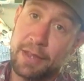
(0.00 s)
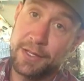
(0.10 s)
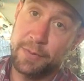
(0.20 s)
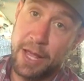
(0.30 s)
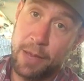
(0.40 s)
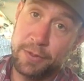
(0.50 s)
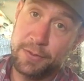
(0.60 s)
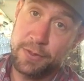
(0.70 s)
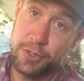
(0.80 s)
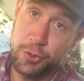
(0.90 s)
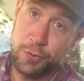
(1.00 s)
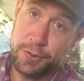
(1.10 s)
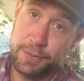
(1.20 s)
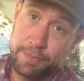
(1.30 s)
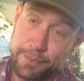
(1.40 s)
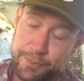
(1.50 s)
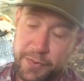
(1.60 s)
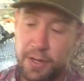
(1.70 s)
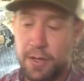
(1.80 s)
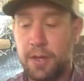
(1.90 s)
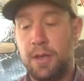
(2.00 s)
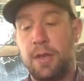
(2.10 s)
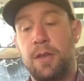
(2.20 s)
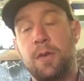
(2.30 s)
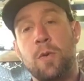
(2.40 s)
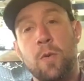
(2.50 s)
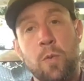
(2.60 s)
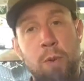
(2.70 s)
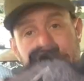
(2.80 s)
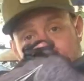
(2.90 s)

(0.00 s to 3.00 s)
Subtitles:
That's what happens with shoes. What